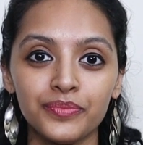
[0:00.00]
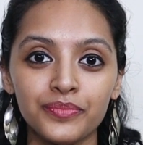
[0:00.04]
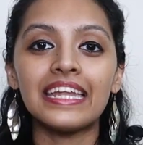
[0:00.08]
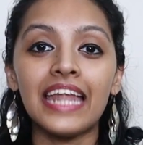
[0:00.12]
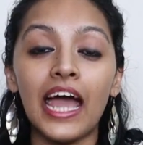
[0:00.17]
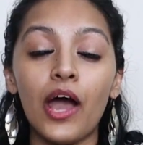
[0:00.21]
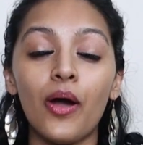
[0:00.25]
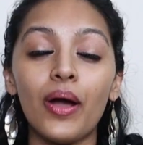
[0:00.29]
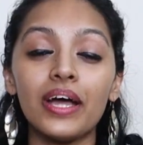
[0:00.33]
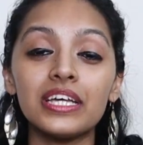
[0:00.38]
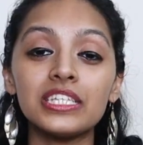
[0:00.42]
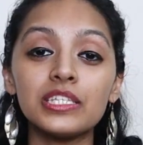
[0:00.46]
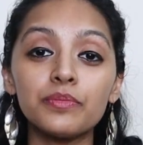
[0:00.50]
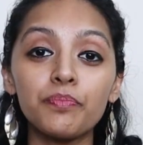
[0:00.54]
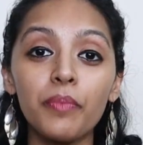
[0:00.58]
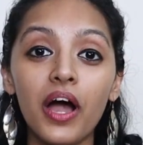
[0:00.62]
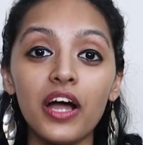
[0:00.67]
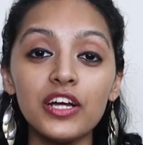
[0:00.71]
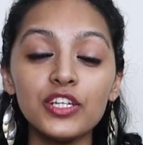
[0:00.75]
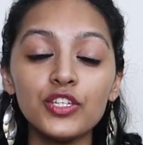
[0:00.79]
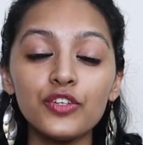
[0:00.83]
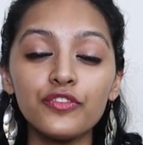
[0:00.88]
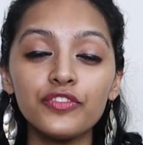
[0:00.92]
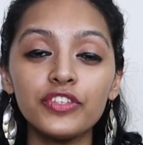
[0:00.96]
Now, as
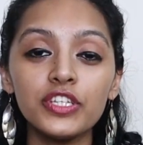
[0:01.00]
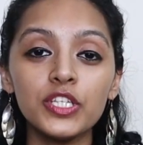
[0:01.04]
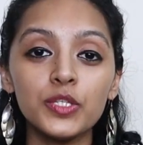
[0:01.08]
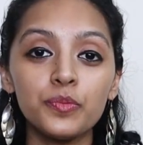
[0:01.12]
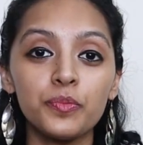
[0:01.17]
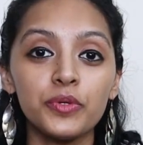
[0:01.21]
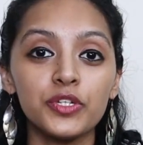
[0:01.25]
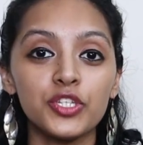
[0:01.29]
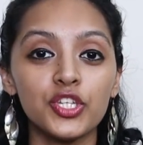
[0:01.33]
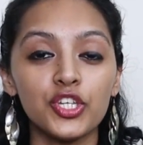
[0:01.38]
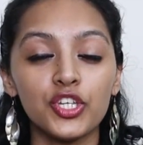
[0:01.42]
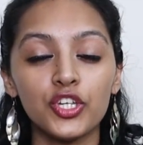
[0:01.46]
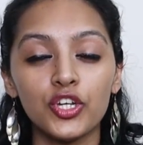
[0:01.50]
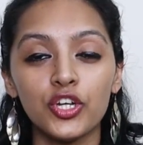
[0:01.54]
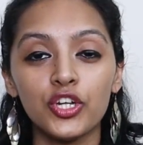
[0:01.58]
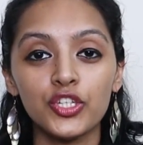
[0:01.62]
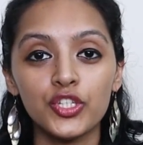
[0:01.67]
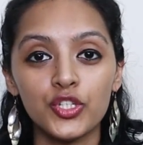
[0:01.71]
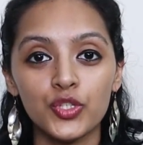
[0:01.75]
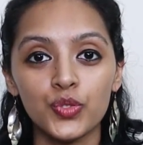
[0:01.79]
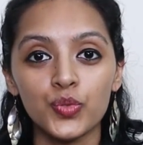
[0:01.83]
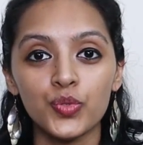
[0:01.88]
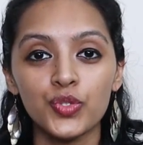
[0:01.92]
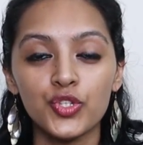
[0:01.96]
part of this particular
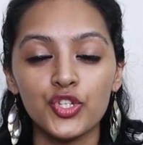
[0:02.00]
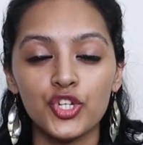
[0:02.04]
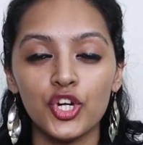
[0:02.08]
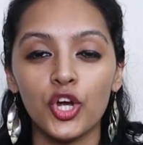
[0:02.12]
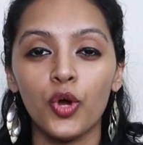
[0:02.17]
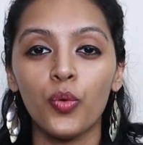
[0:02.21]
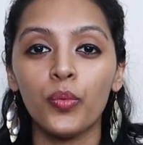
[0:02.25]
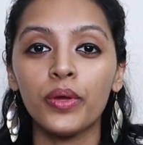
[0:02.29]
sutra,